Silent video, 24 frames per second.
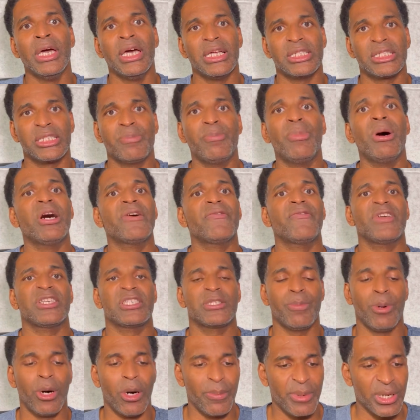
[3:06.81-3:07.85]
It's a perfect
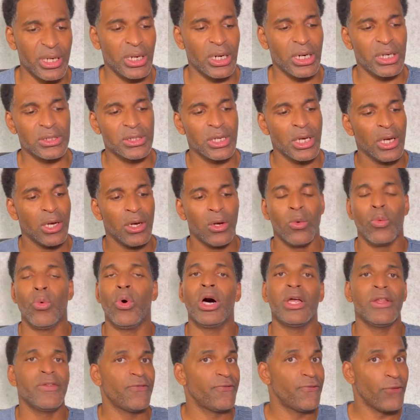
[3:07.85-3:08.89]
spot because,
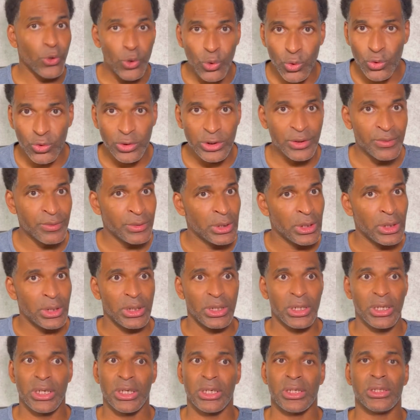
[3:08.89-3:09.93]
one, food,
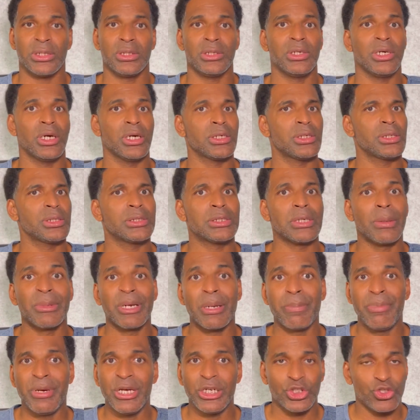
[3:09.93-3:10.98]
they got some of
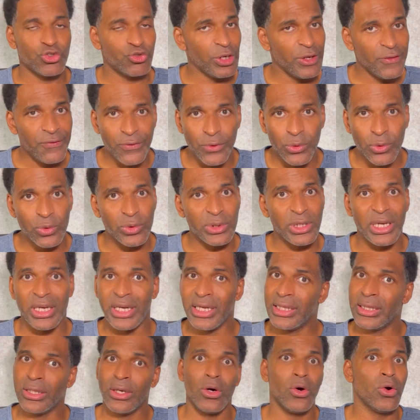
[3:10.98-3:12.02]
the best street food
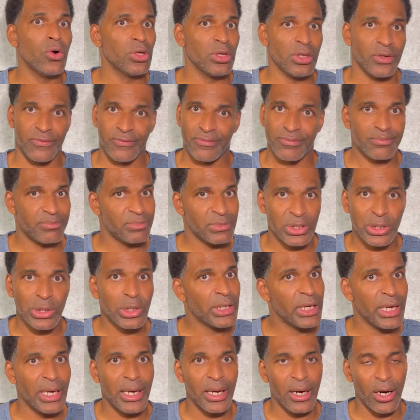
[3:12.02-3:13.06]
in the whole of
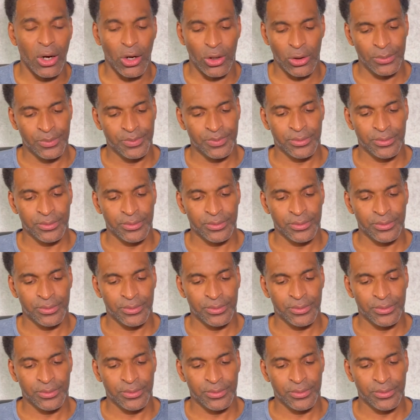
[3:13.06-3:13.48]
KL.